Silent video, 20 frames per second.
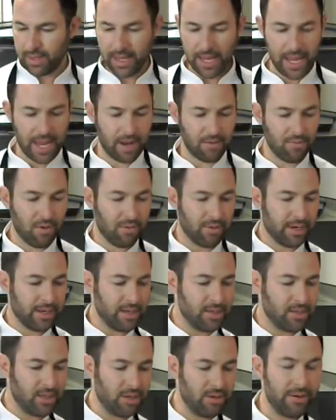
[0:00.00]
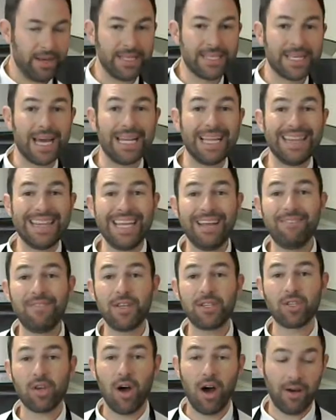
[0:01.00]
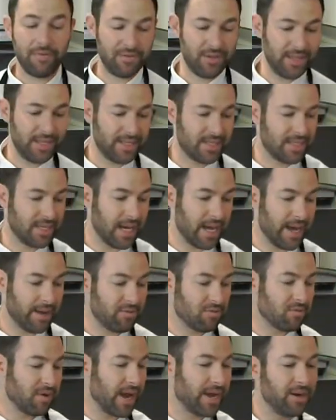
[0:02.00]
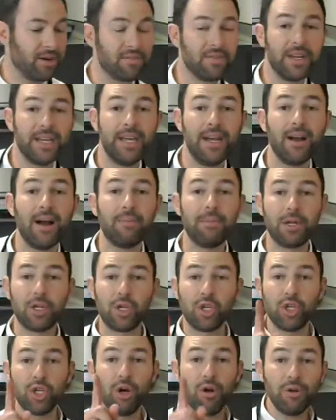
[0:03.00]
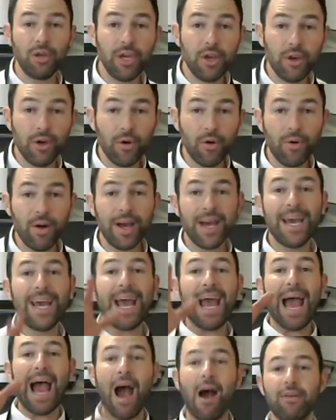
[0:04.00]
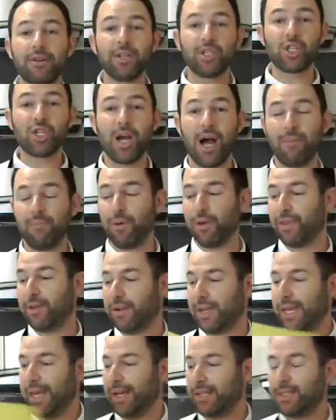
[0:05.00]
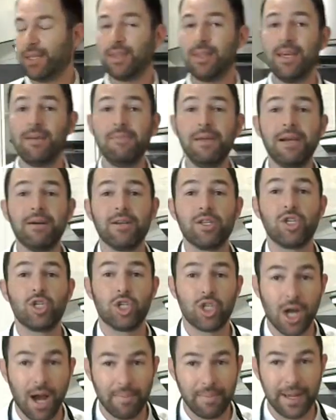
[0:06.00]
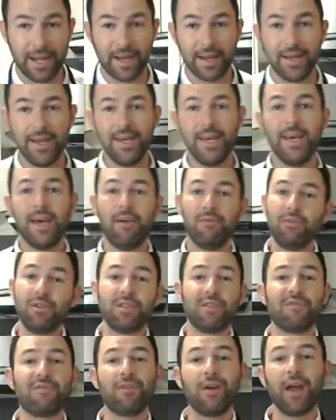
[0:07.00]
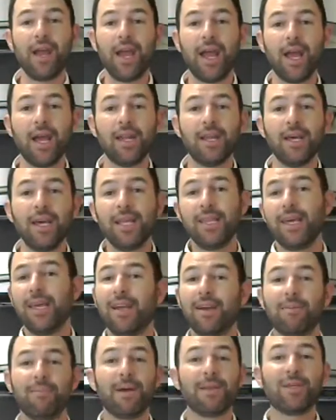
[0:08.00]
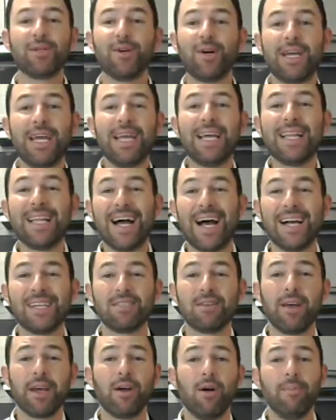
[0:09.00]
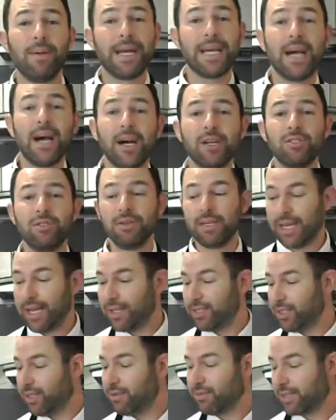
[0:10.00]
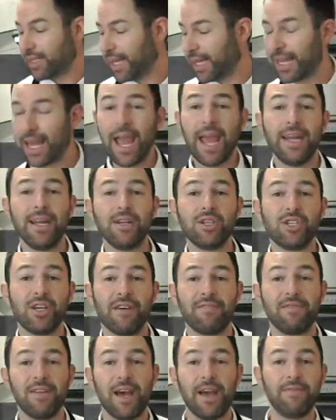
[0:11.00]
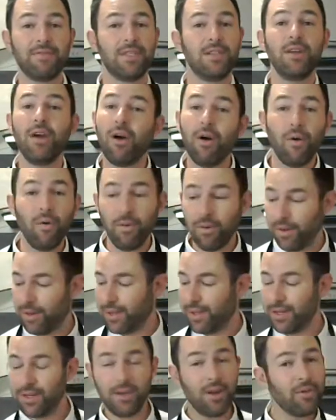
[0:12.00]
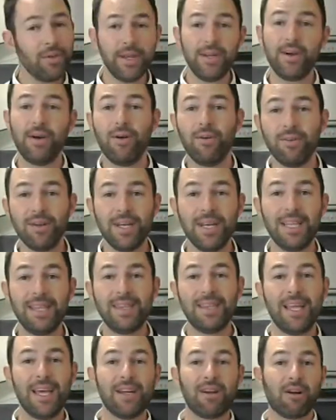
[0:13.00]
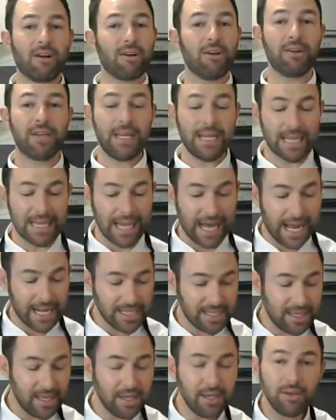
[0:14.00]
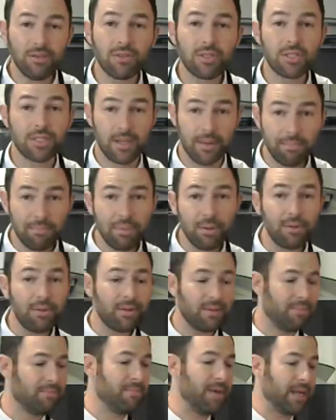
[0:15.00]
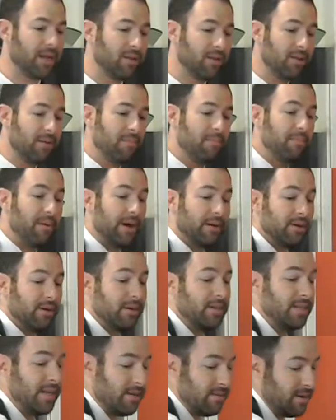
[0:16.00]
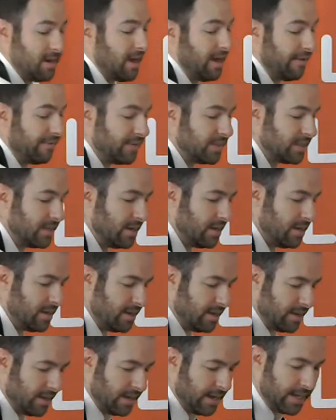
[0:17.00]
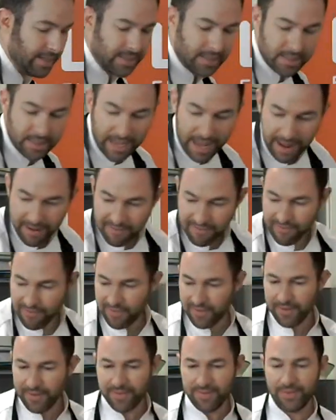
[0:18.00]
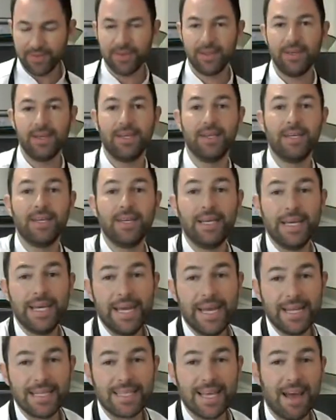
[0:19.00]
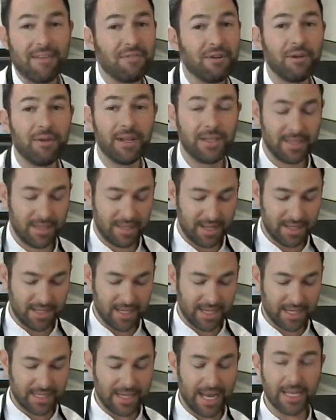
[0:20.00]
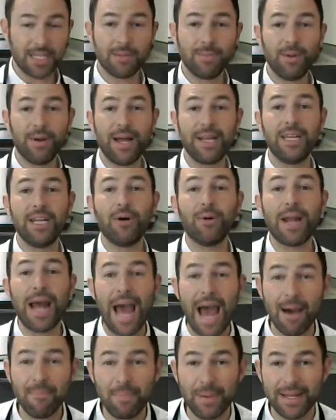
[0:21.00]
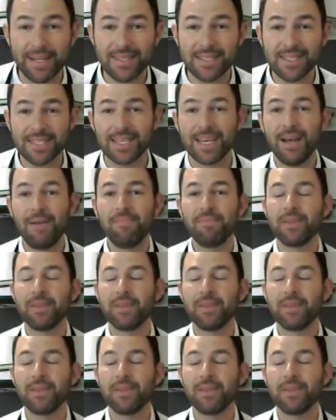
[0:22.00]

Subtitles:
And what we're going to do is kind of leave this off to the side right over here. I'm going to show you how to chop with your kids. The theme here is chopping. Everyone's afraid to hear about the cooking class. They're like, oh my gosh, do kids use like 8-inch chef knives? No, they don't. In our cooking class, they use simple metal butter dinner knives. It's safe. It's accessible. And you know what happens?